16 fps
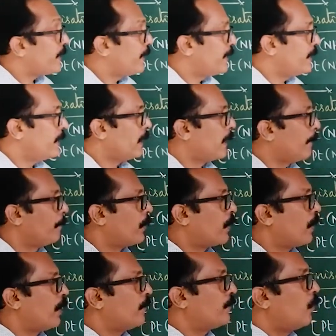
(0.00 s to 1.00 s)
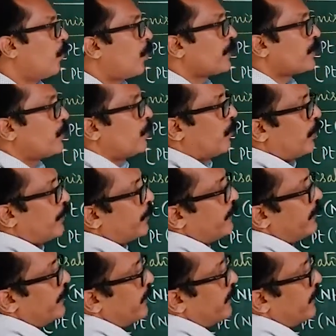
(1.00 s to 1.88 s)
in number of water molecule.